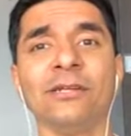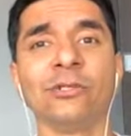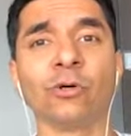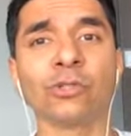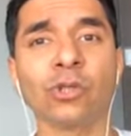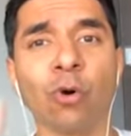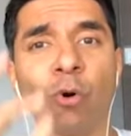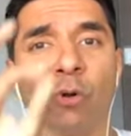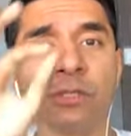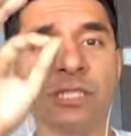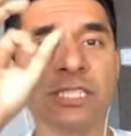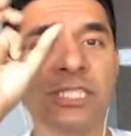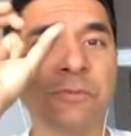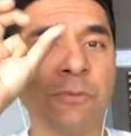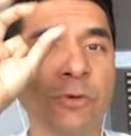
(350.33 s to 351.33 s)
Those
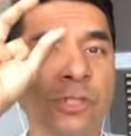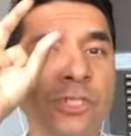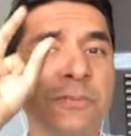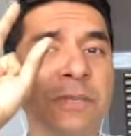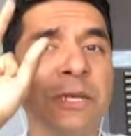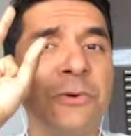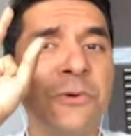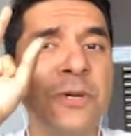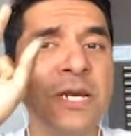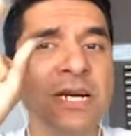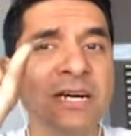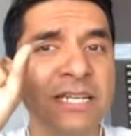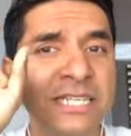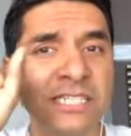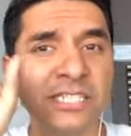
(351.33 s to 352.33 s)
holes are supposed to be
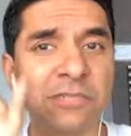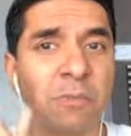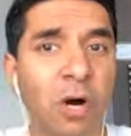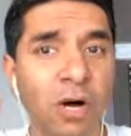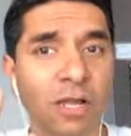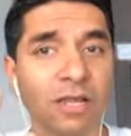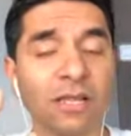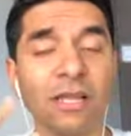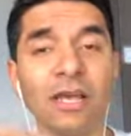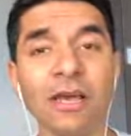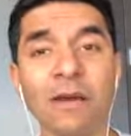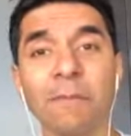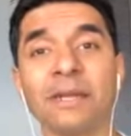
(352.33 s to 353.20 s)
really small,